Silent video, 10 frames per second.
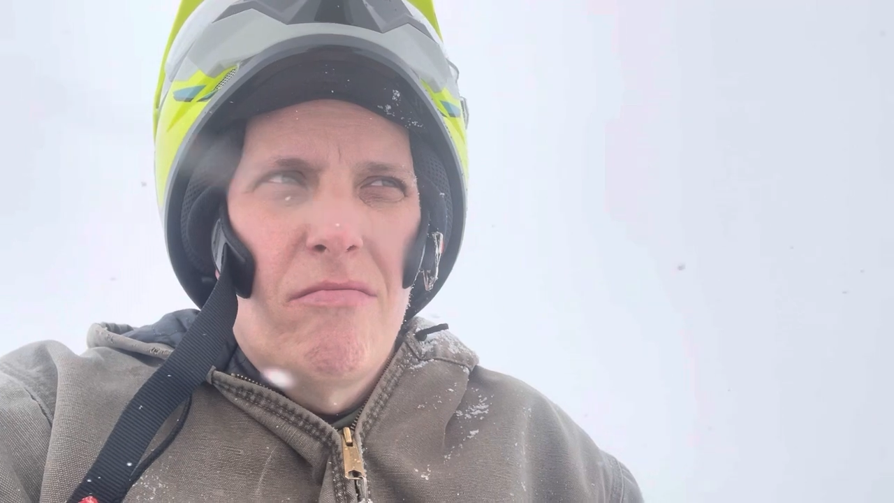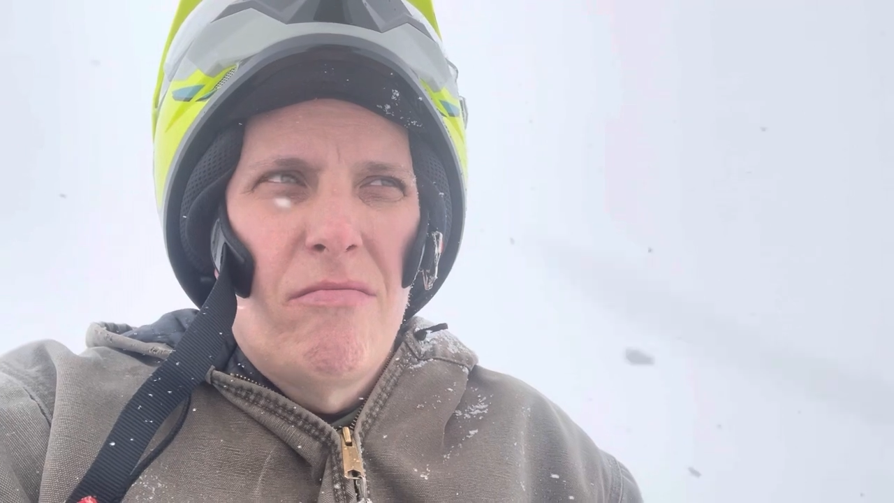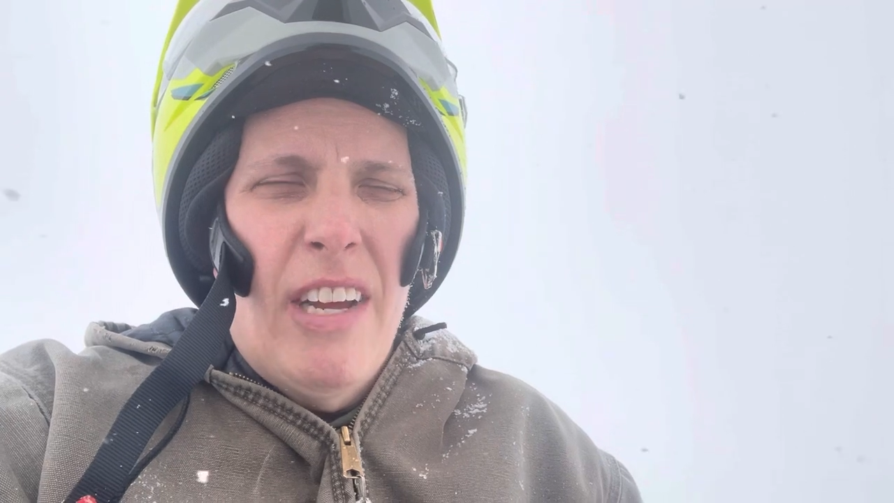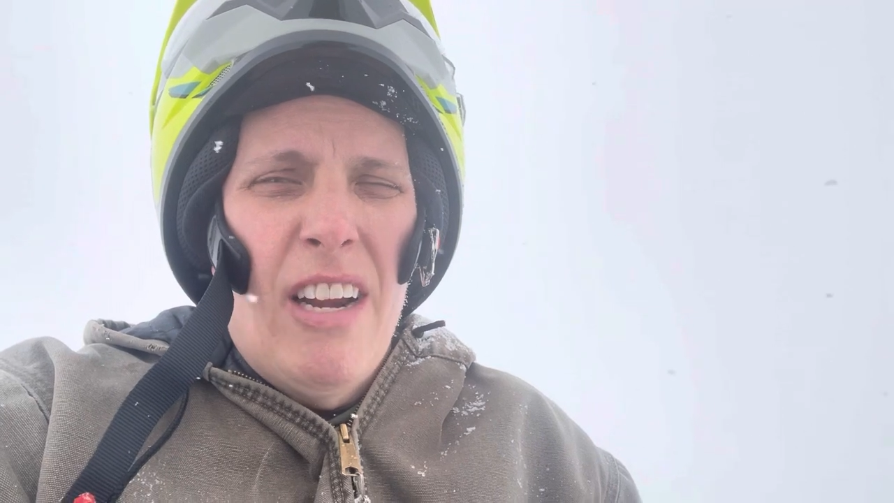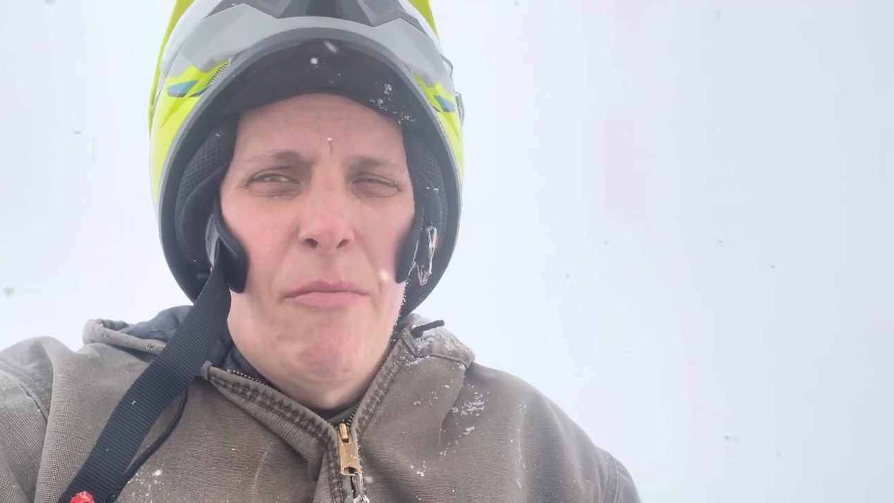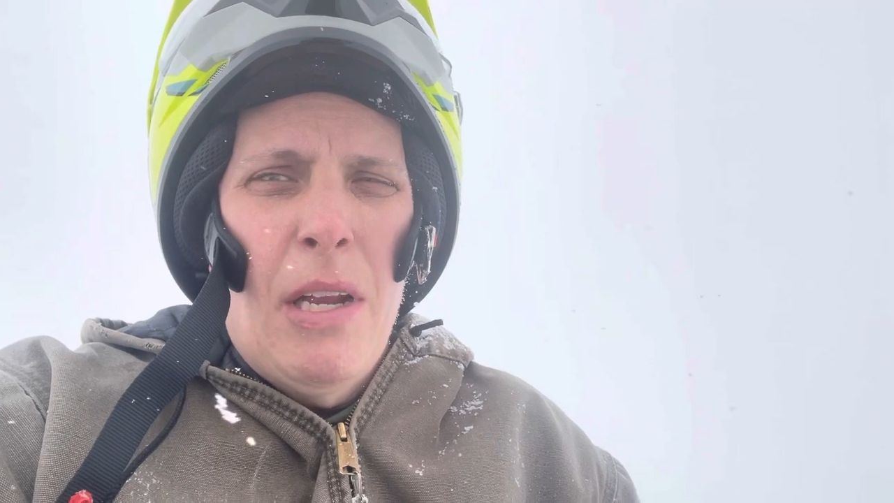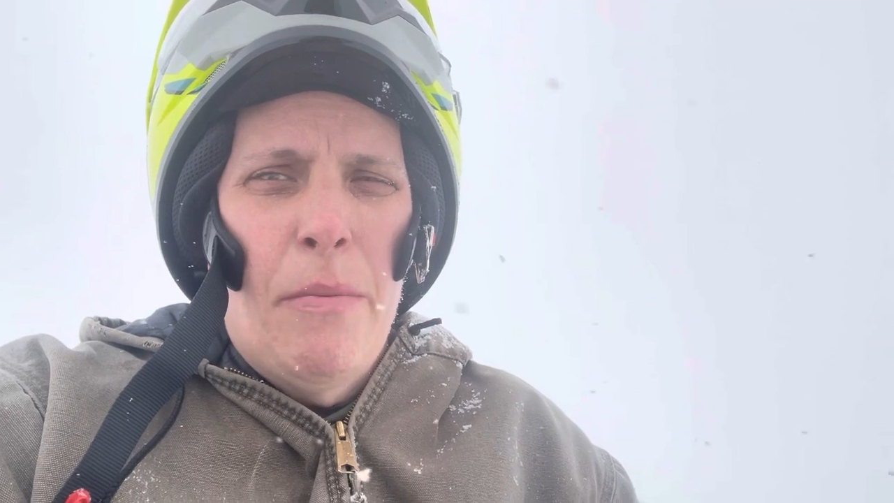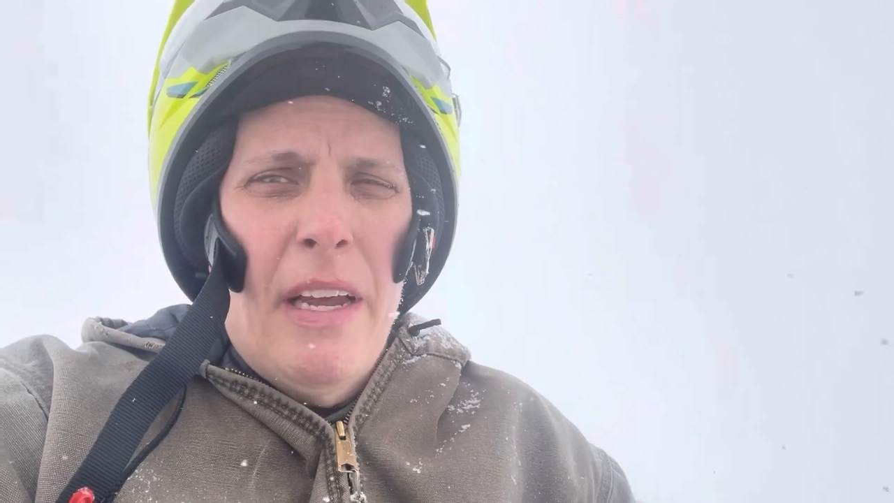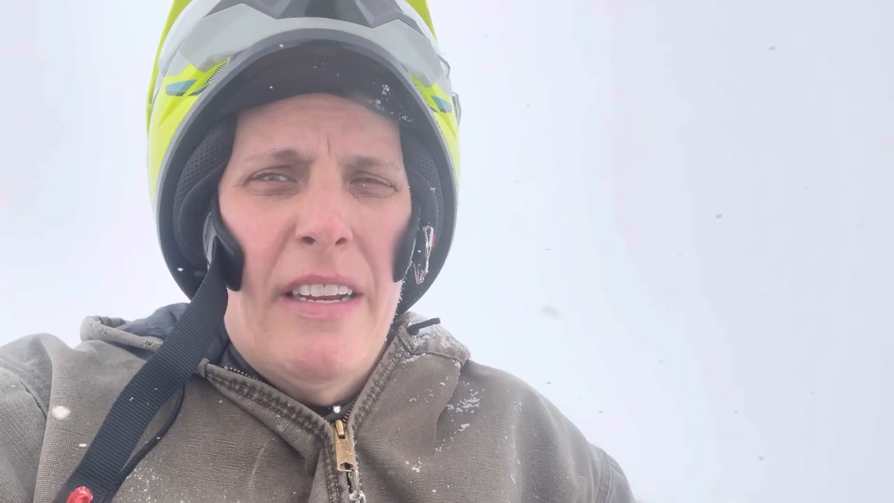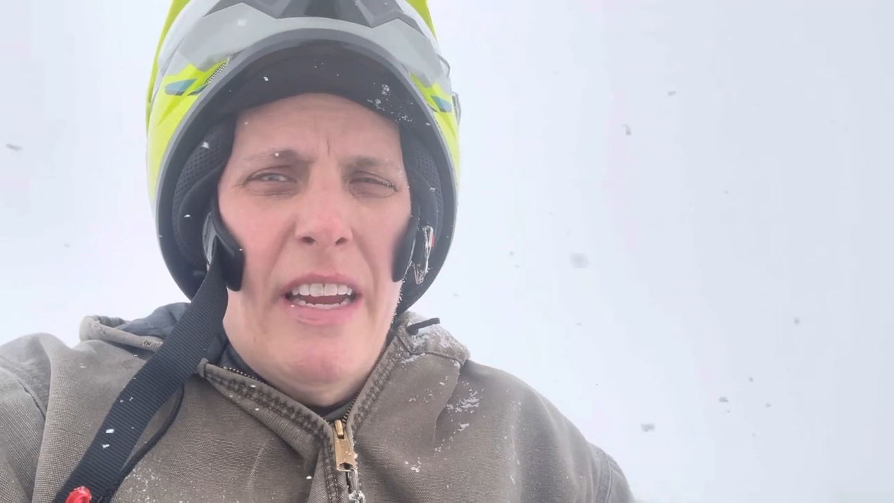i don't have many
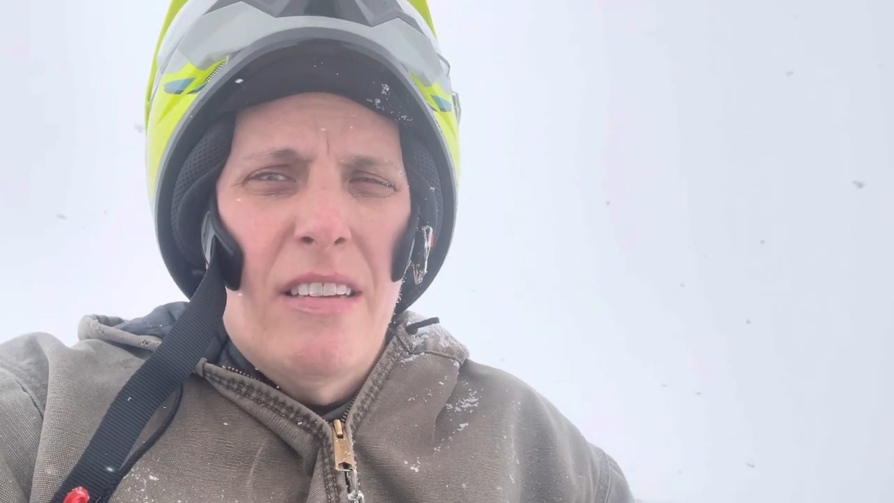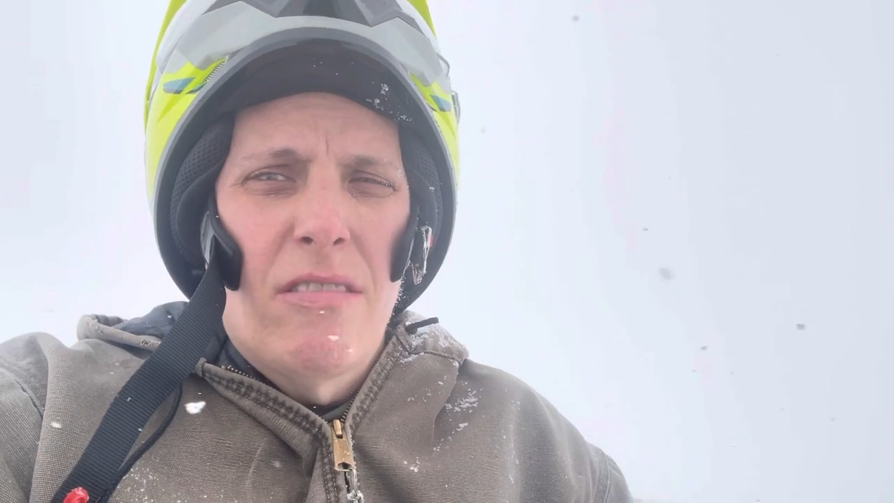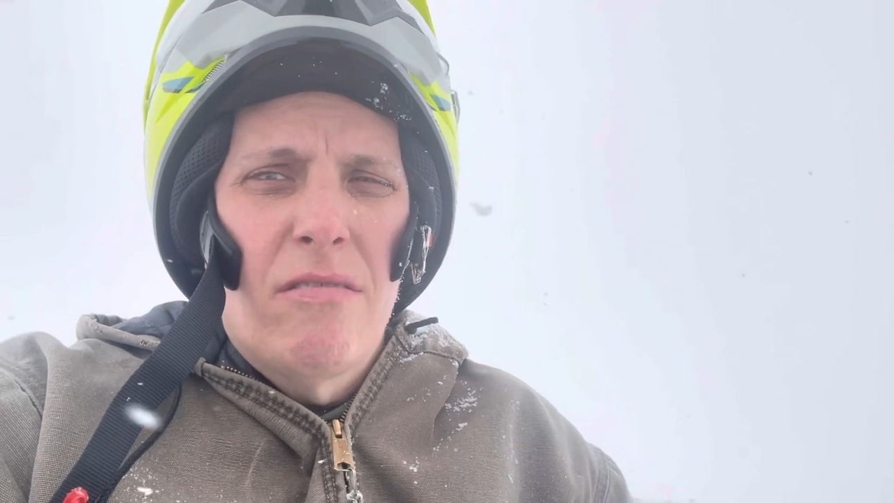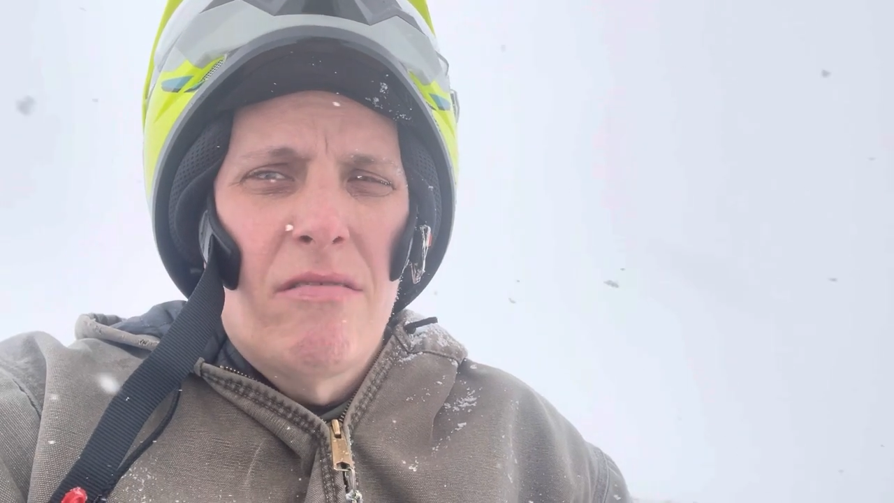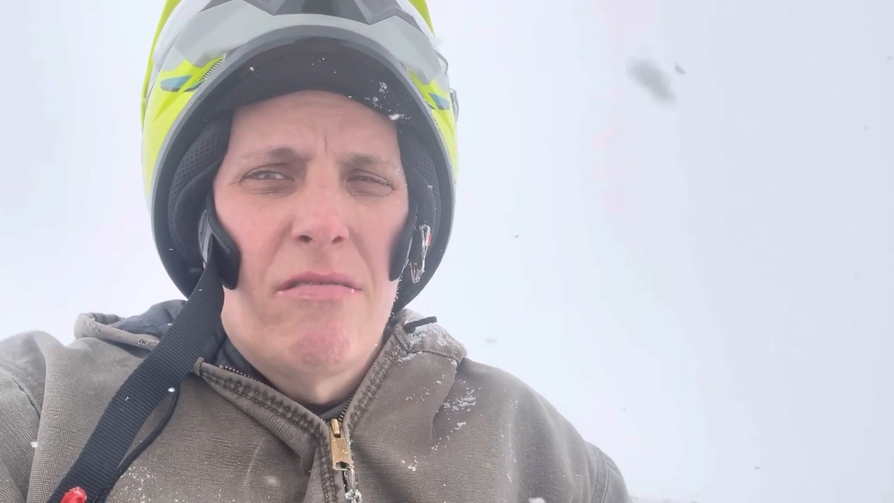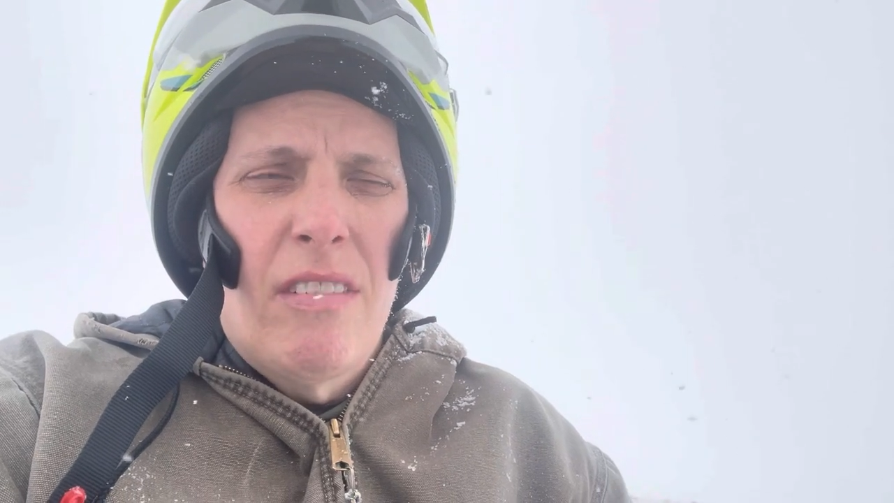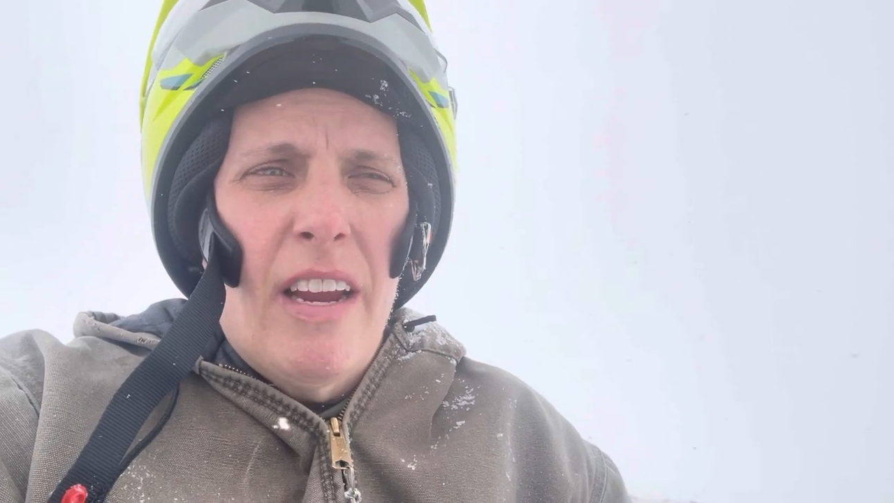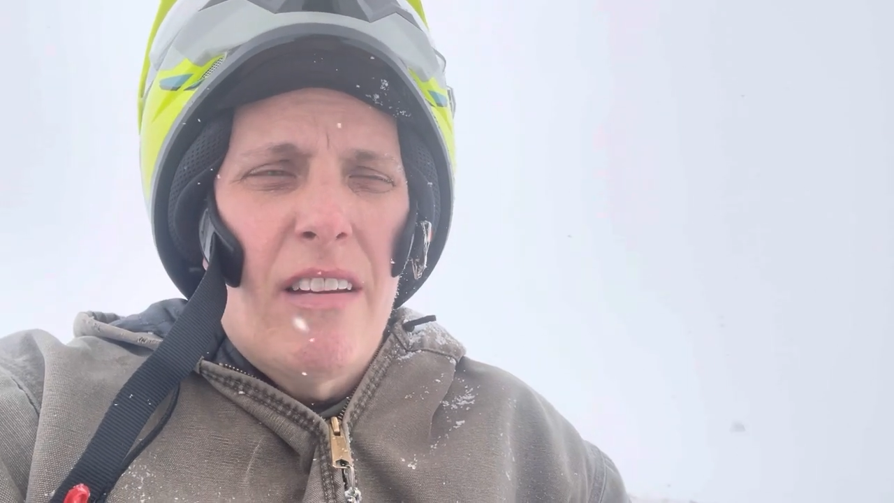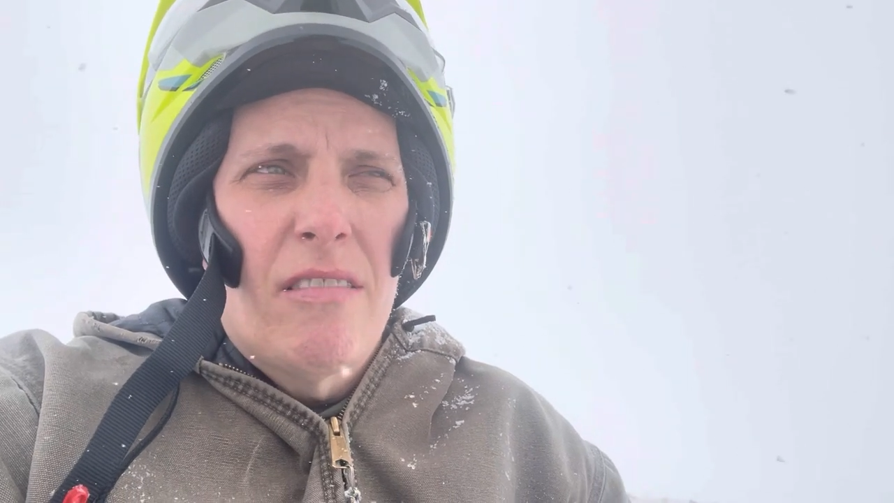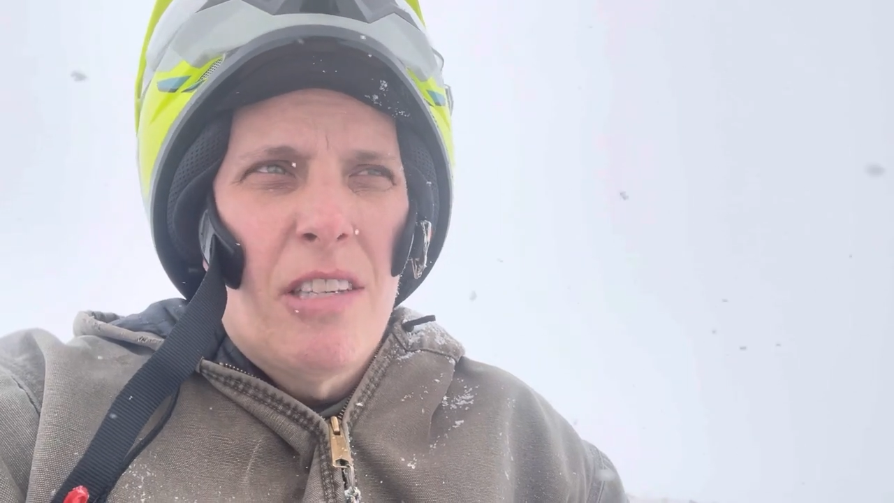bad days like